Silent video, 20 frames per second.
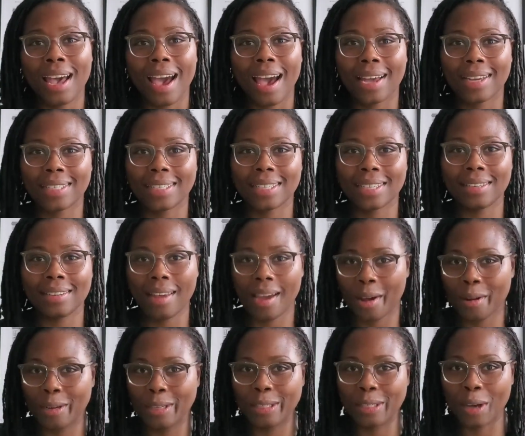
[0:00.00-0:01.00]
I sit
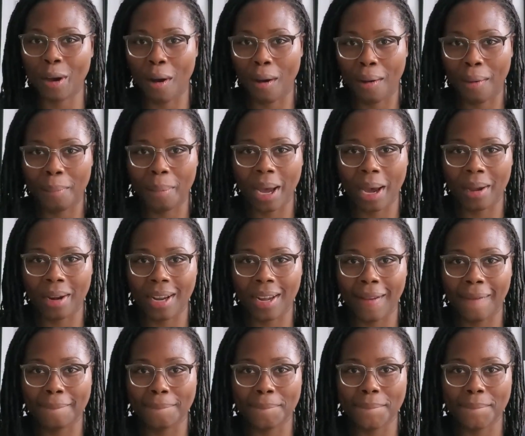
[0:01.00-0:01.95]
down and talk about it.